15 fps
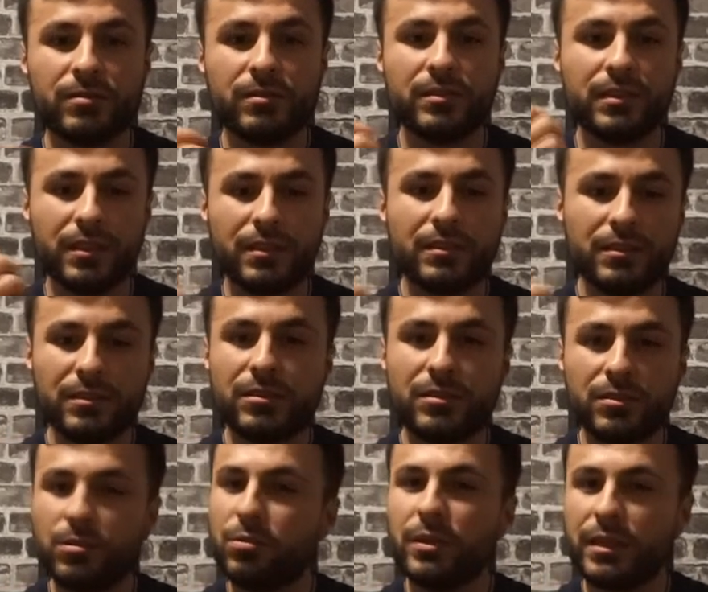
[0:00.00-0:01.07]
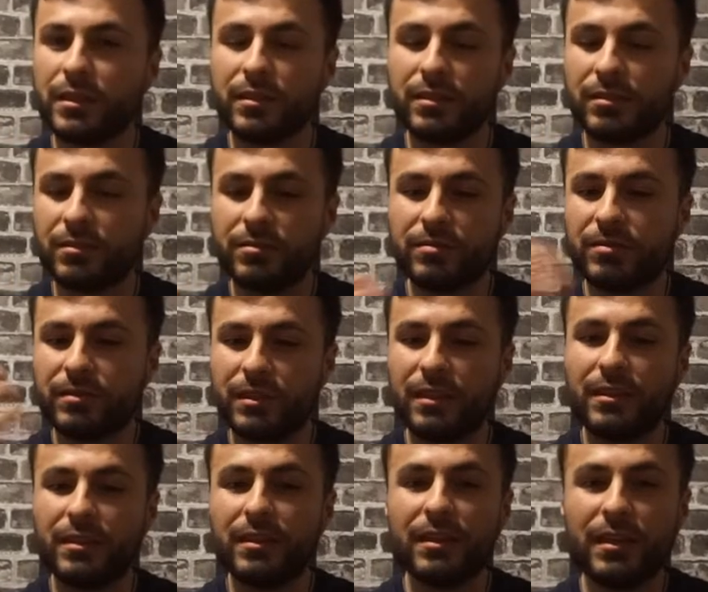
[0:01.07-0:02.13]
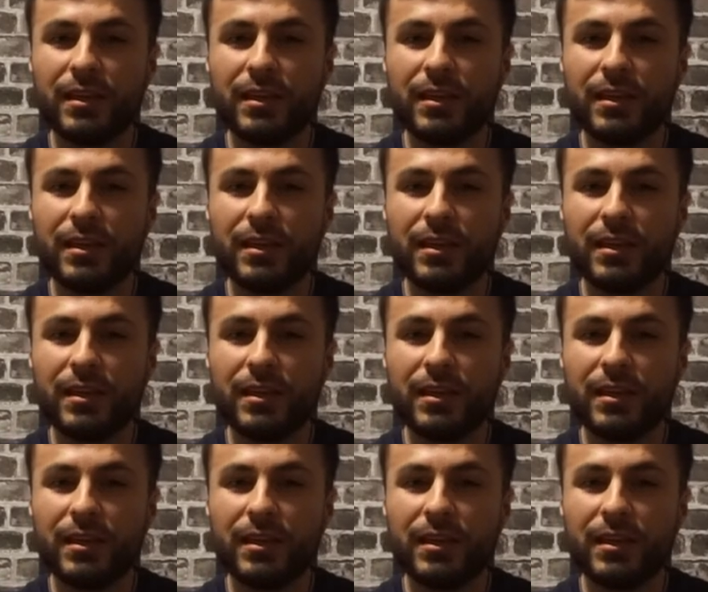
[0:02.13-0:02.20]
not doing enough, not